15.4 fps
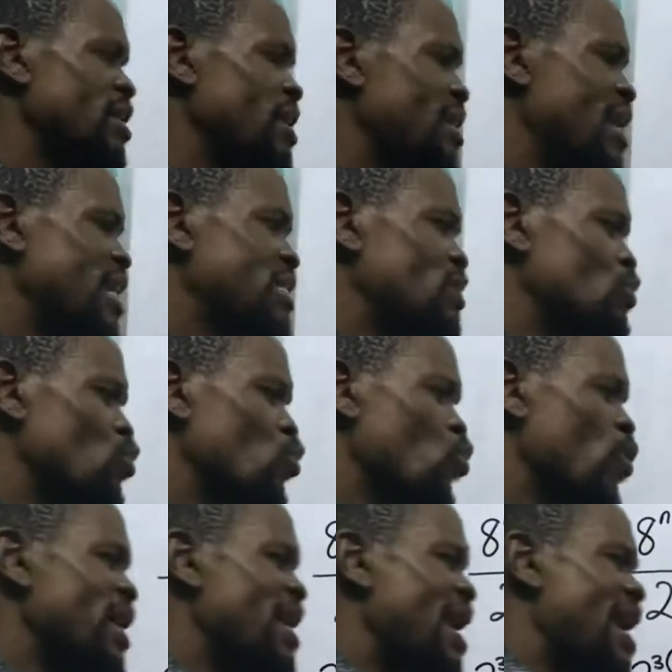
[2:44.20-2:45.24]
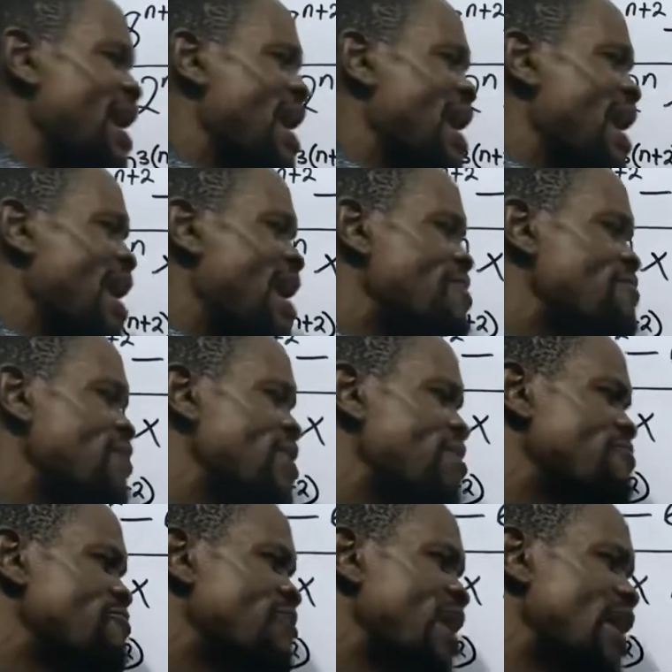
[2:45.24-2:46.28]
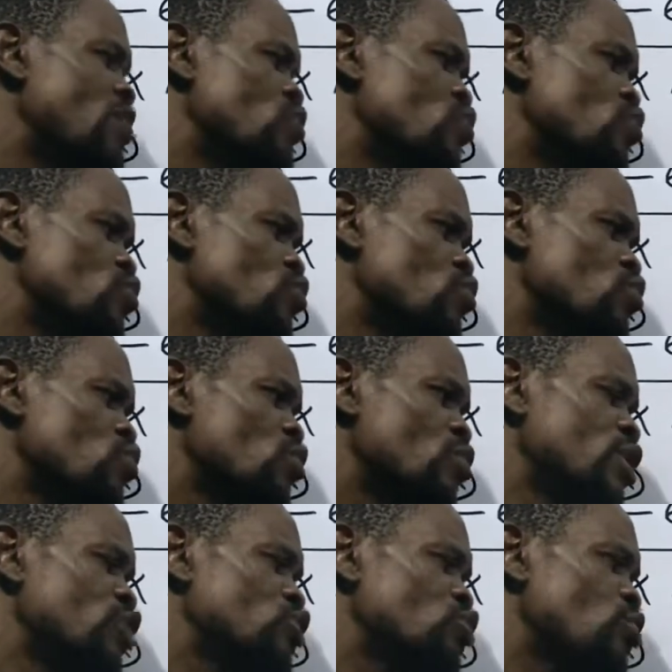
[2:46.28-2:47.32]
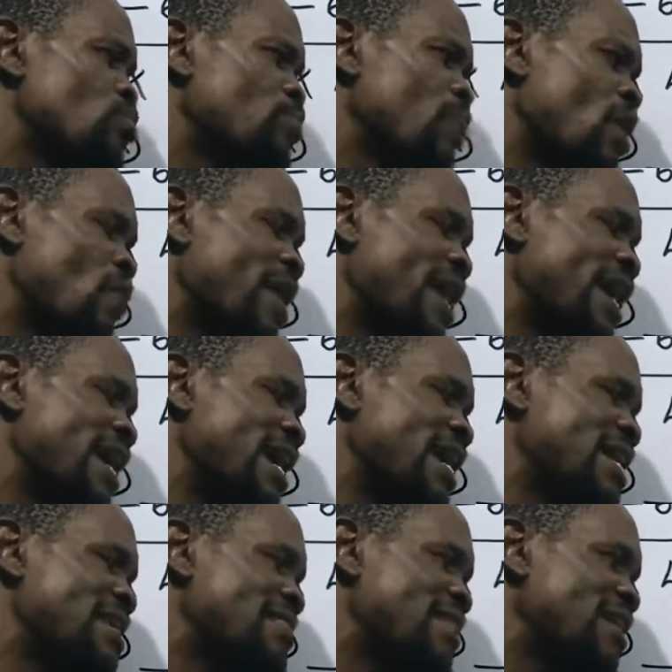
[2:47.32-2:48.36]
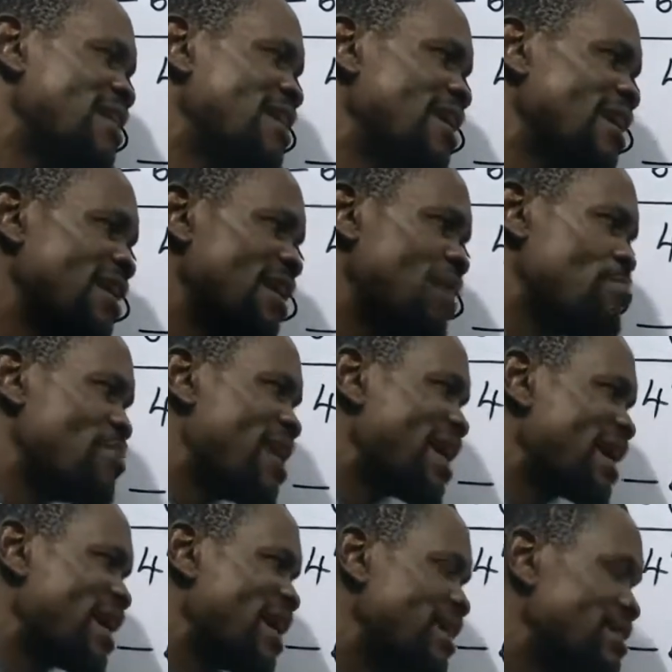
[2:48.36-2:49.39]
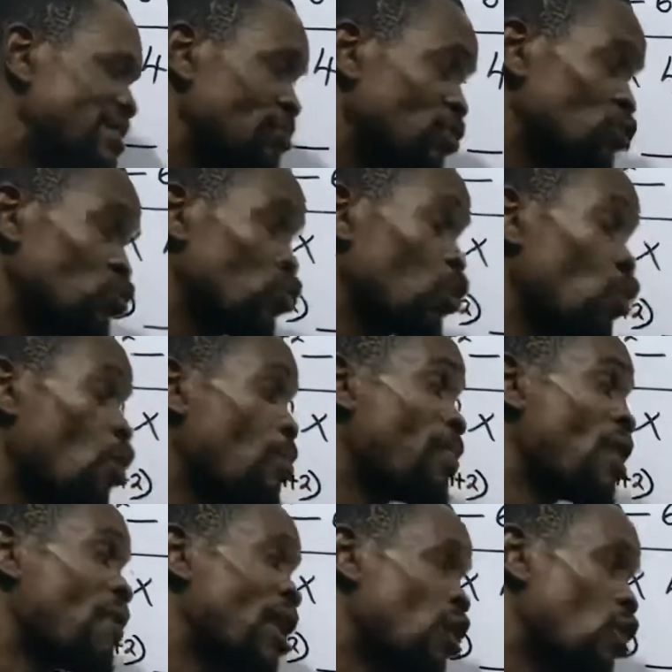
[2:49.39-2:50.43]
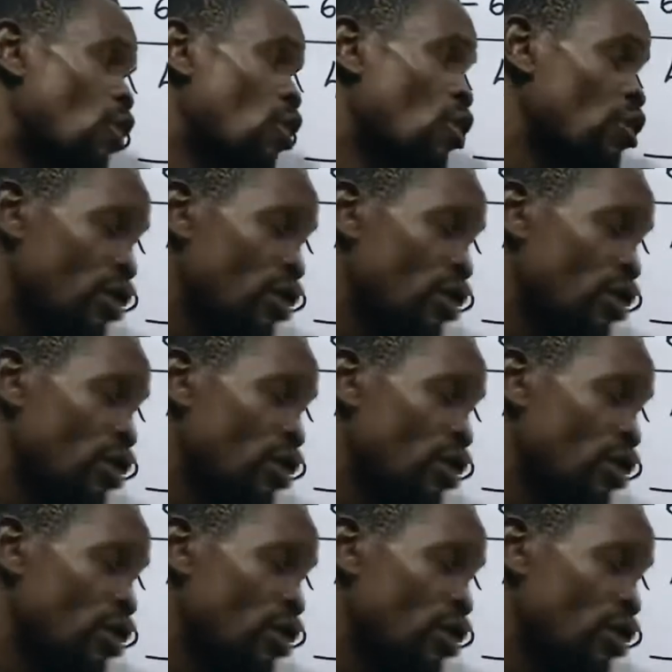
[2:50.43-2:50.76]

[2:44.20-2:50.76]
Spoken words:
That when I have a value raised to power anything in a bracket, which we call power law,